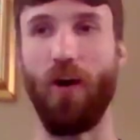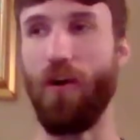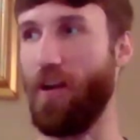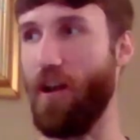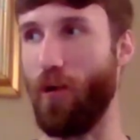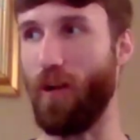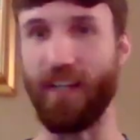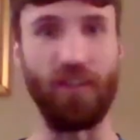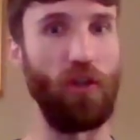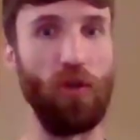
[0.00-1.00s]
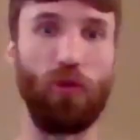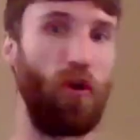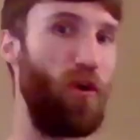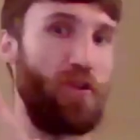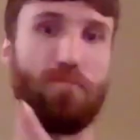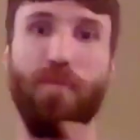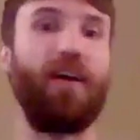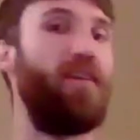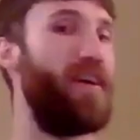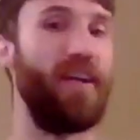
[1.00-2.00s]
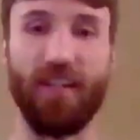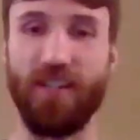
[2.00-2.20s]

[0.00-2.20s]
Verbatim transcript: I don't know, like a two-touch back of air,